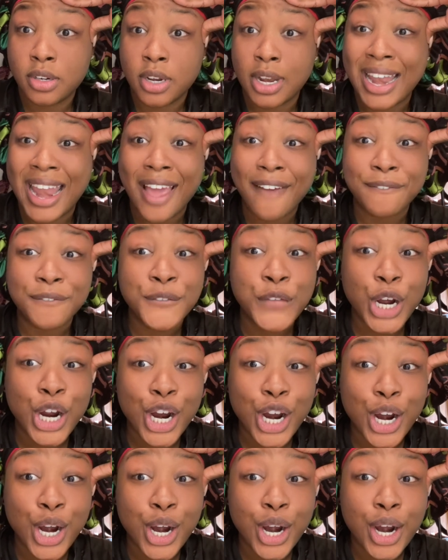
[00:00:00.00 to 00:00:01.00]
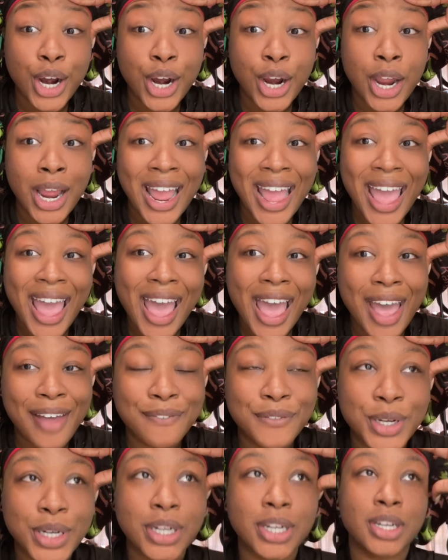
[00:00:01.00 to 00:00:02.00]
Never.
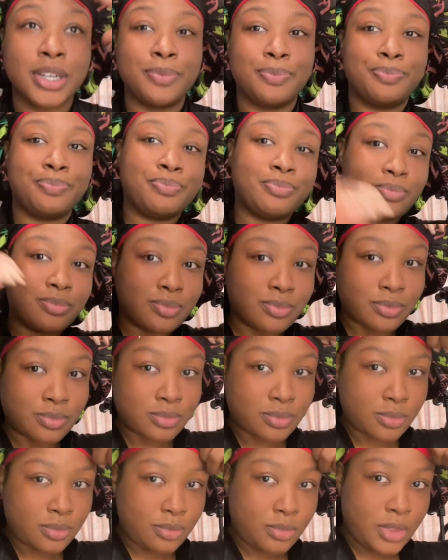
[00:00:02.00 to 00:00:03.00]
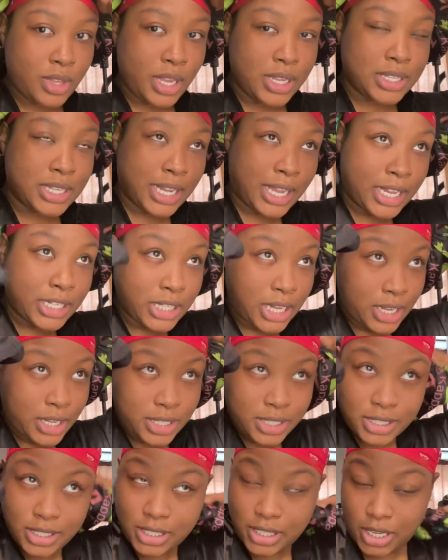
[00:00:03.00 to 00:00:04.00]
Ever. So I guess y'all
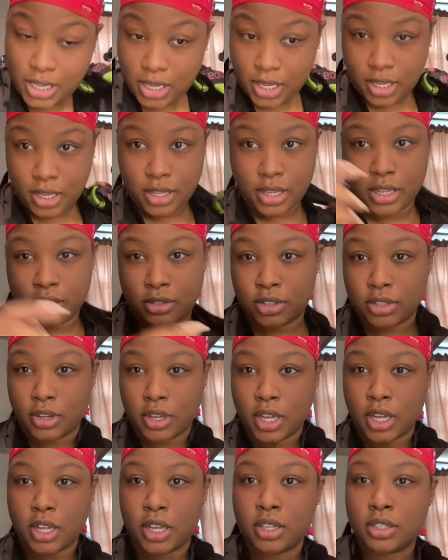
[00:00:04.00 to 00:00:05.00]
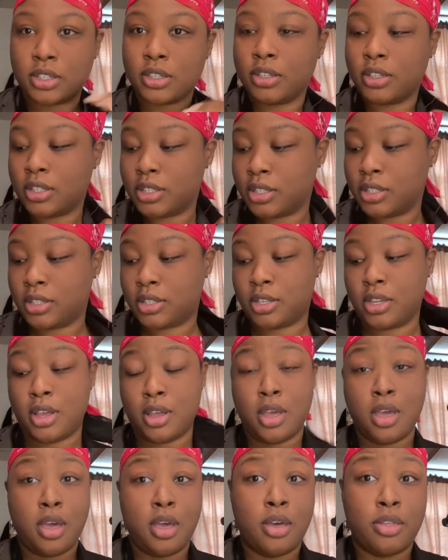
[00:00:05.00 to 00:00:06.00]
can see. I'll show y'all. So this is
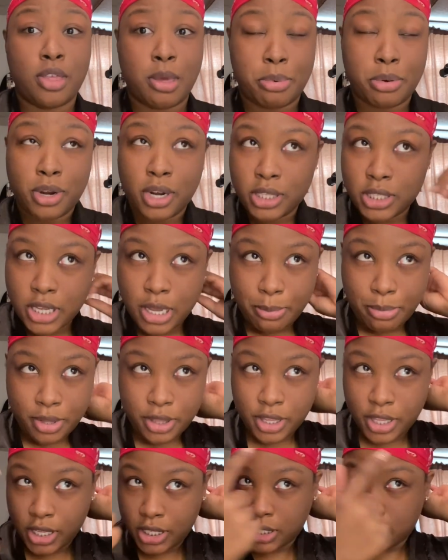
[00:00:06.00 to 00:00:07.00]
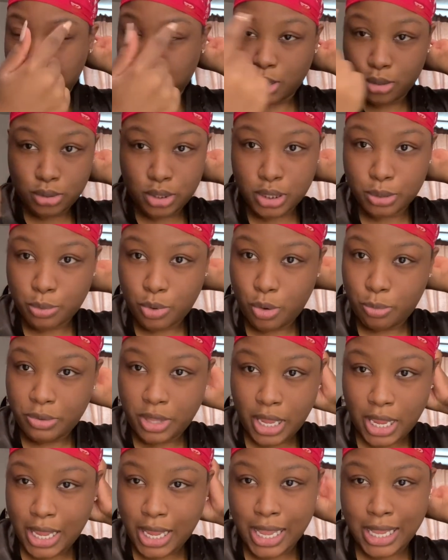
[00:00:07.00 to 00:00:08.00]
a ponytail. But this little swoop
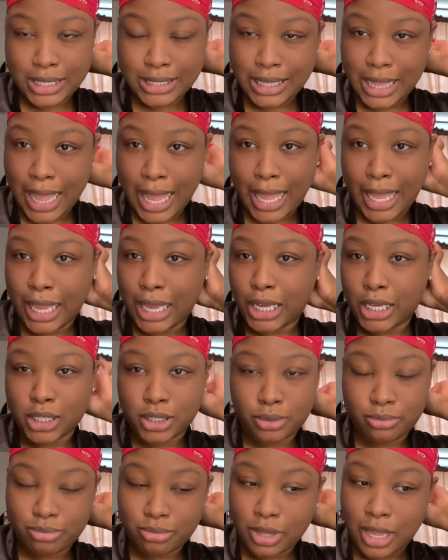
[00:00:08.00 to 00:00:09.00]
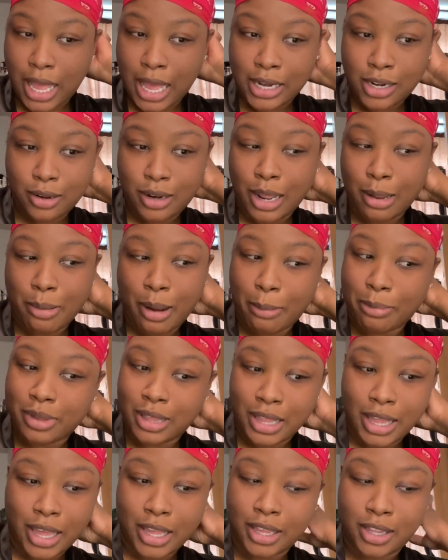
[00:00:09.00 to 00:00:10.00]
thing, it's like, I know they
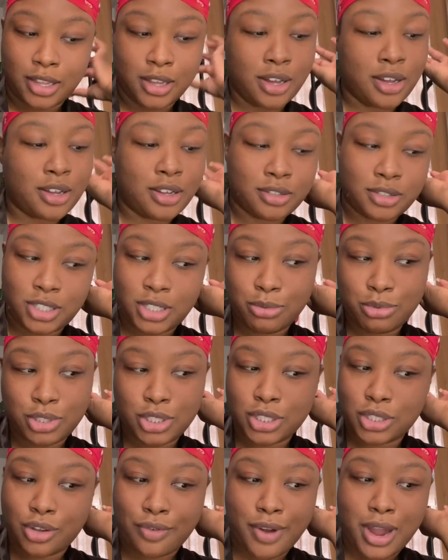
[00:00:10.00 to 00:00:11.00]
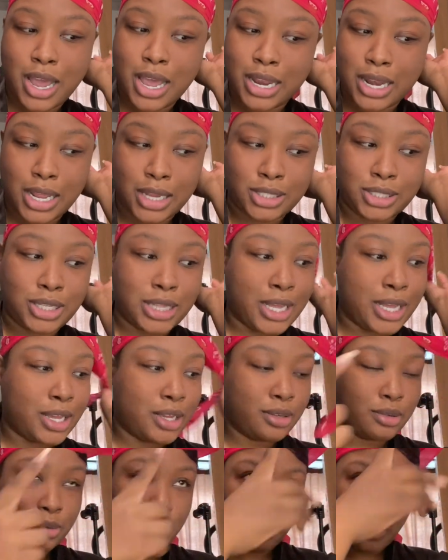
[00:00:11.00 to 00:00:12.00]
probably like, y'all, she was just crying. Now she
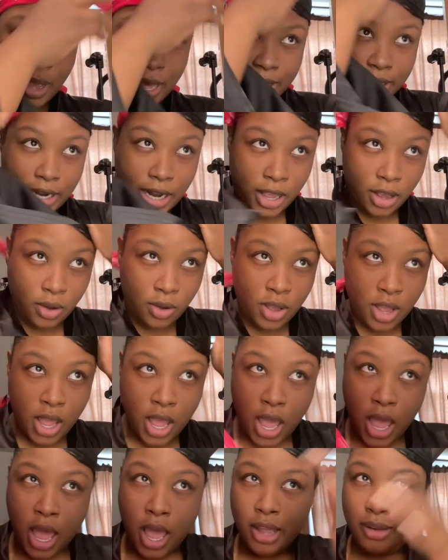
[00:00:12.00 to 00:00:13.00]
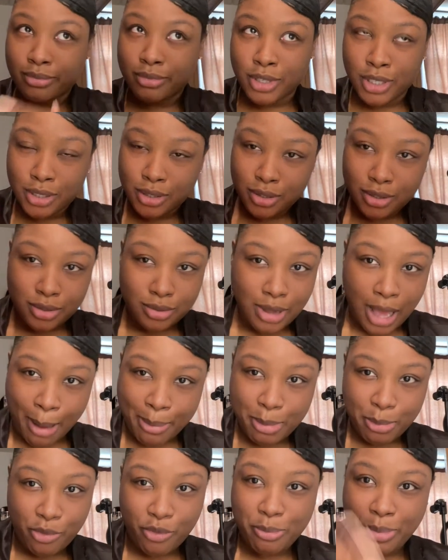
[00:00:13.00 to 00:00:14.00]
like, wilding out. Girl, I've
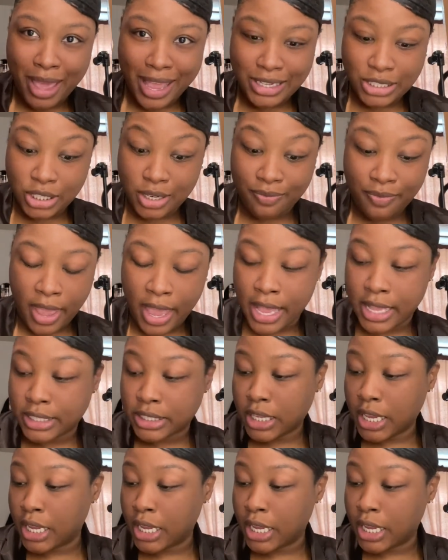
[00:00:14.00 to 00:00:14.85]
been moving past shit fast.